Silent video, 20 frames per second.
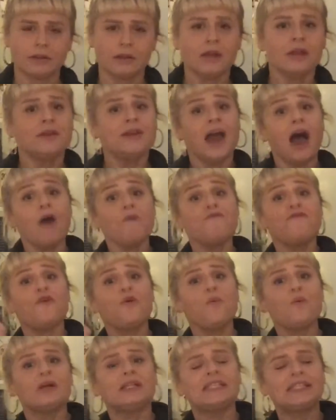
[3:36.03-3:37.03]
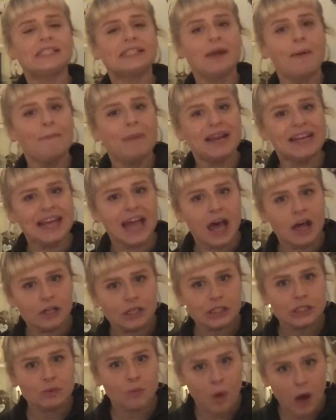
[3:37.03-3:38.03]
not for what somebody
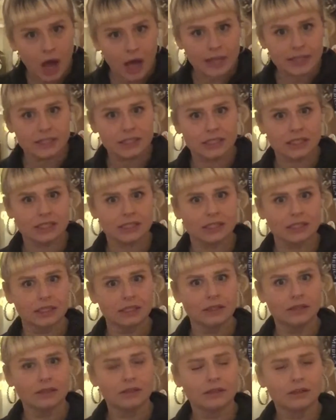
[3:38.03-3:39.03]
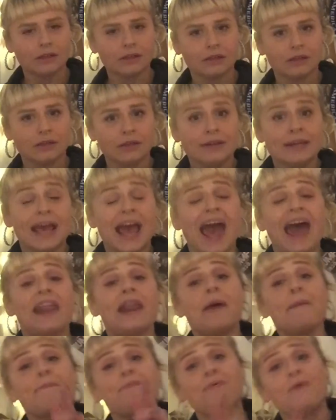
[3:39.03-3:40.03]
else wants. And
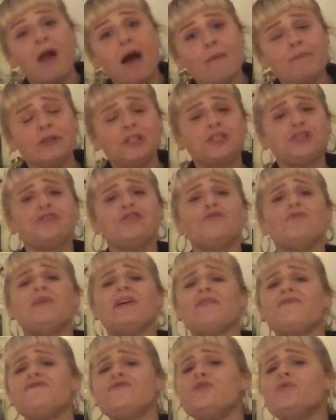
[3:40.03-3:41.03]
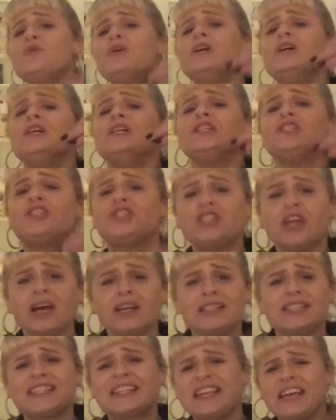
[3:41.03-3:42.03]
I promise you, if you
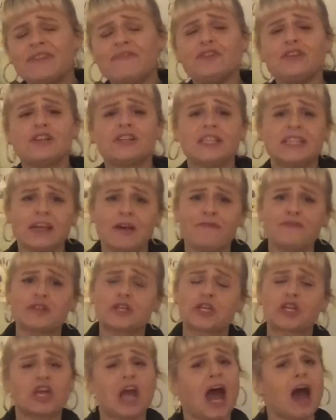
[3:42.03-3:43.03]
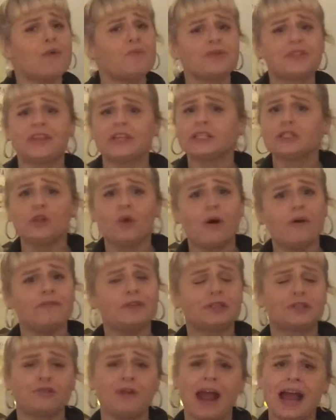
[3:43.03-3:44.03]
just give yourself a shot with this law of
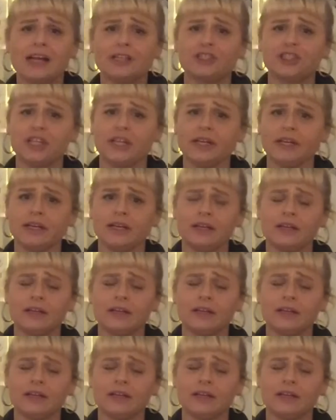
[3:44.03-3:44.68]
attraction,